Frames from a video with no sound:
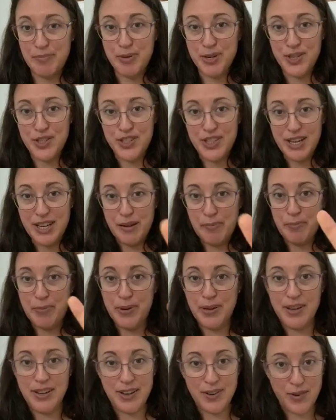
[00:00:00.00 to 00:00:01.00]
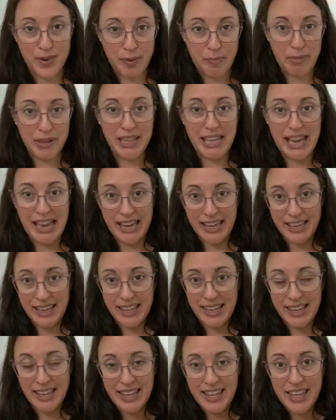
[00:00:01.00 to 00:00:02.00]
push-up or a
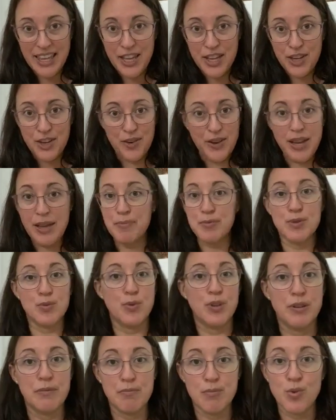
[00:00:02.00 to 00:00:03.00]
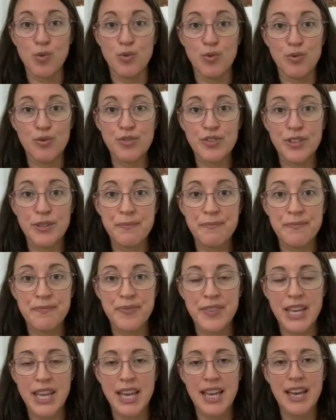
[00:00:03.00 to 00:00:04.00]
plank, your hips wouldn't move.
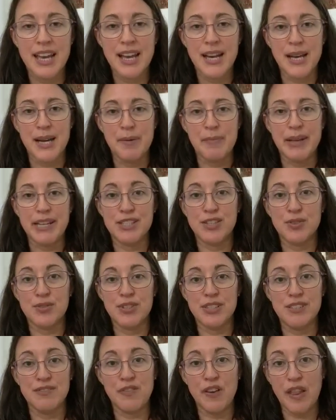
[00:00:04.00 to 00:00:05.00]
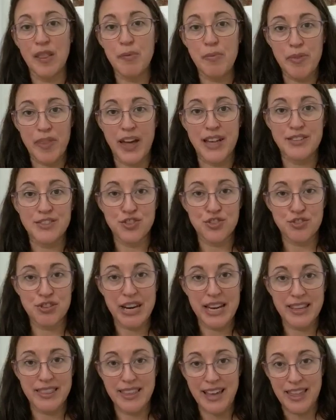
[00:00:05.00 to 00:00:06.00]
And so to develop that
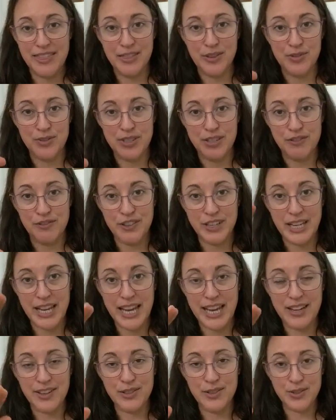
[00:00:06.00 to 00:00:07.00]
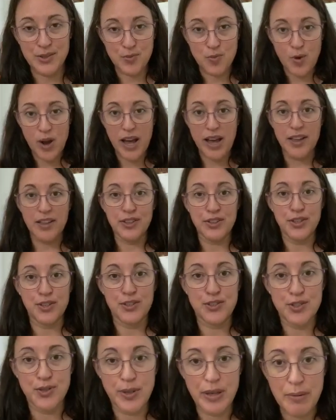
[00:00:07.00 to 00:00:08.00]
strength at those different angles while
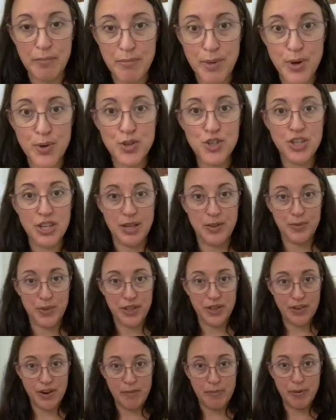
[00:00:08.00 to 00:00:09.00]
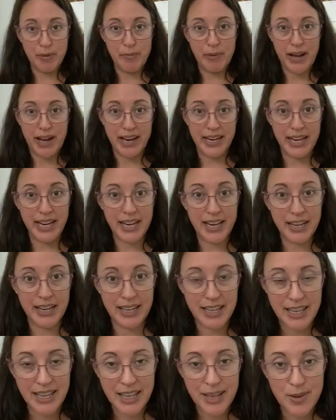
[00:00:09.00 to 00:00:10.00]
you're doing motion with your upper body,
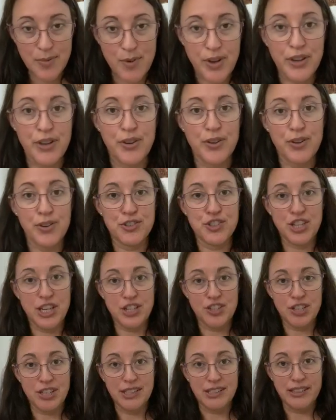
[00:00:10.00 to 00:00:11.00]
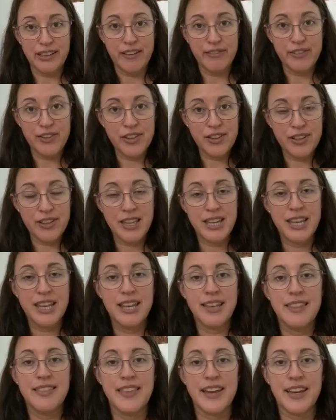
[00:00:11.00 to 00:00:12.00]
while you're changing the level,
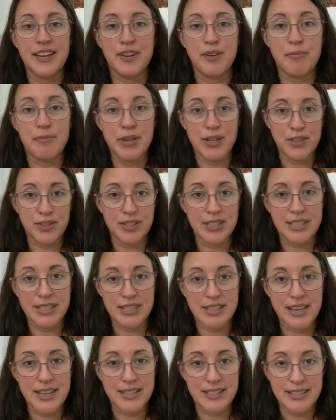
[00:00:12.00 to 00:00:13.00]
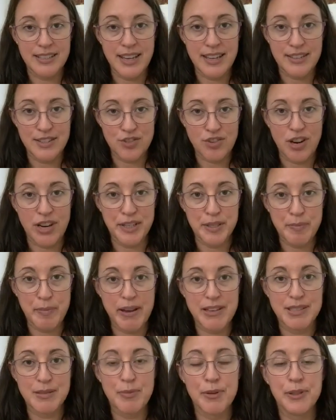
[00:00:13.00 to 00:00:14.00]
then your middle is as strong as
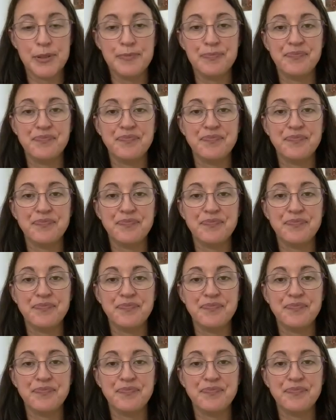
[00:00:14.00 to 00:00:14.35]
possible.